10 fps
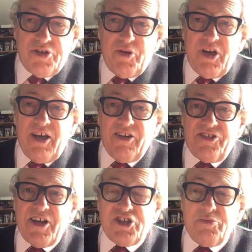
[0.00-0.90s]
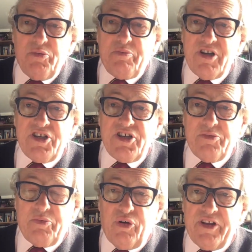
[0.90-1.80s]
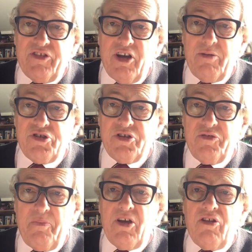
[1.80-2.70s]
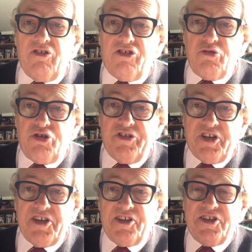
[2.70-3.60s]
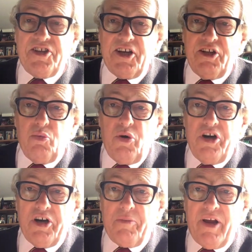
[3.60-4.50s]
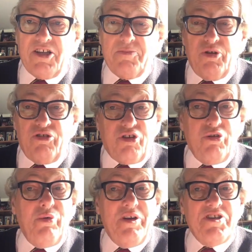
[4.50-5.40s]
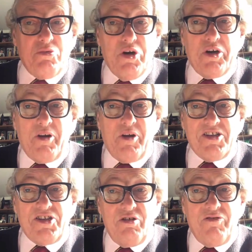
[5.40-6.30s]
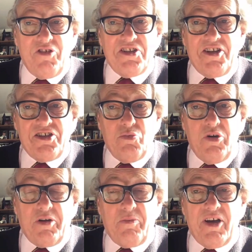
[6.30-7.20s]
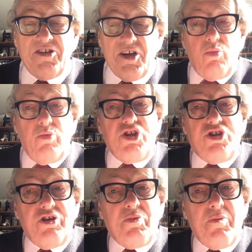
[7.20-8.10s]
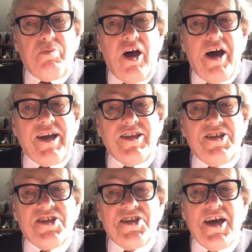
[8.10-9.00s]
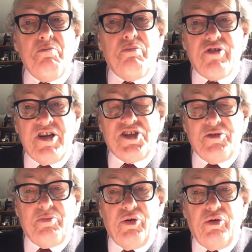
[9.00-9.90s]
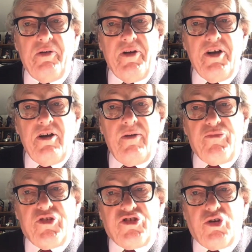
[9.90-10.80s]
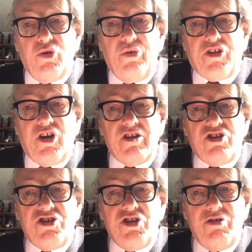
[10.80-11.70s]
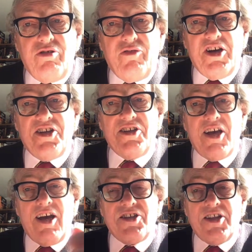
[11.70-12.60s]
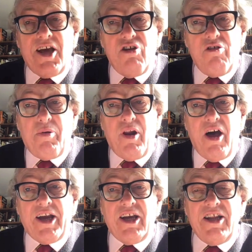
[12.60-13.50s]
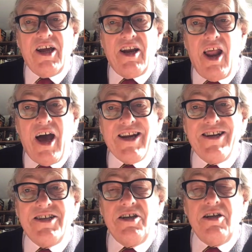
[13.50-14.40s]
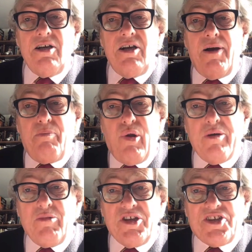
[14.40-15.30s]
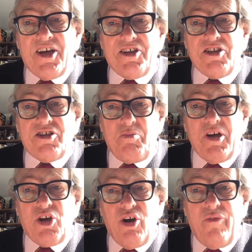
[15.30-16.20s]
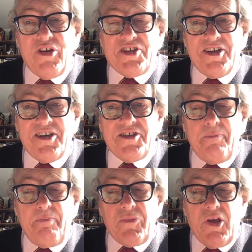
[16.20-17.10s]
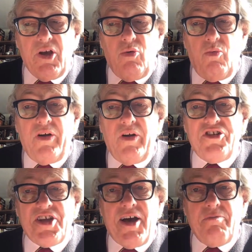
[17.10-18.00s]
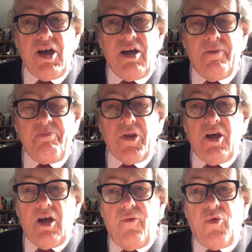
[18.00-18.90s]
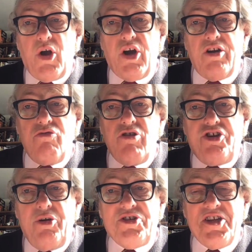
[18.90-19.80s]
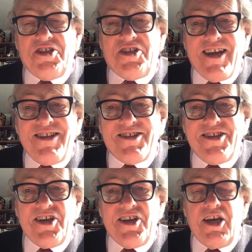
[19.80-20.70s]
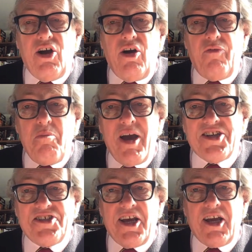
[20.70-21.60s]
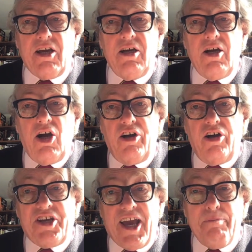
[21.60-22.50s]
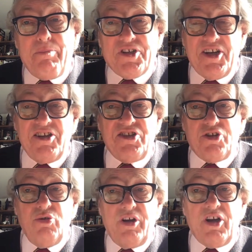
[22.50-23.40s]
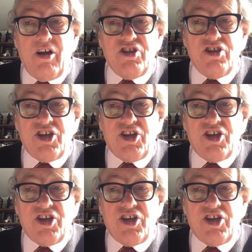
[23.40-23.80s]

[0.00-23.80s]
be a sensible principle in terms of social distancing in the workplace, but school is a workplace, university is a workplace. We should be applying the same principle to schools, colleges, universities as they are applying in the enlightened employment settings of big offices. What does that mean? If we're going to reduce the density of mixing on campuses, school and college